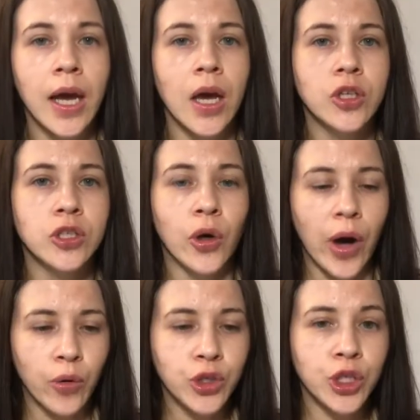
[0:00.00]
So I
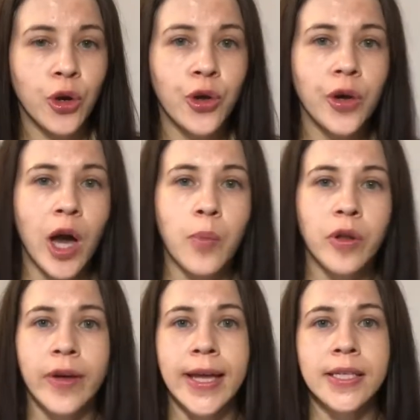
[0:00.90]
will show you a couple
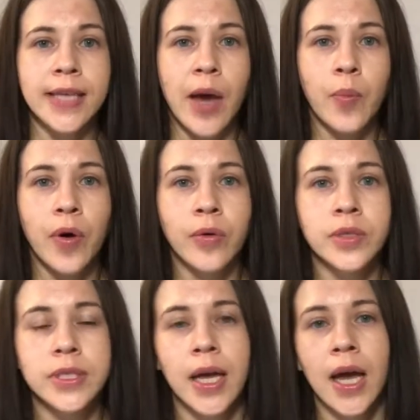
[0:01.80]
of examples.